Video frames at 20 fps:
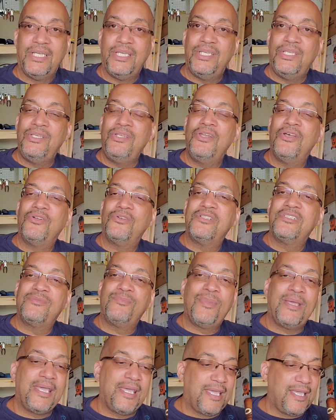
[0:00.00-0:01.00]
You know this
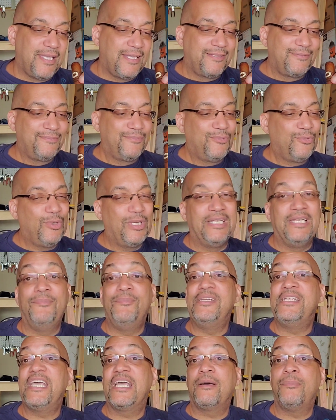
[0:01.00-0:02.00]
man. Wait, let me
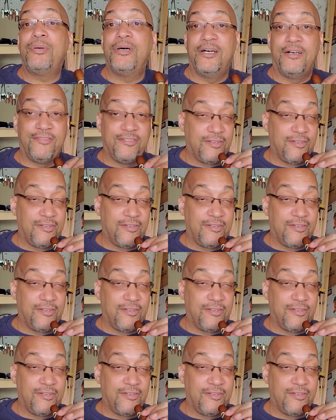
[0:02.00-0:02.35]
take a puff.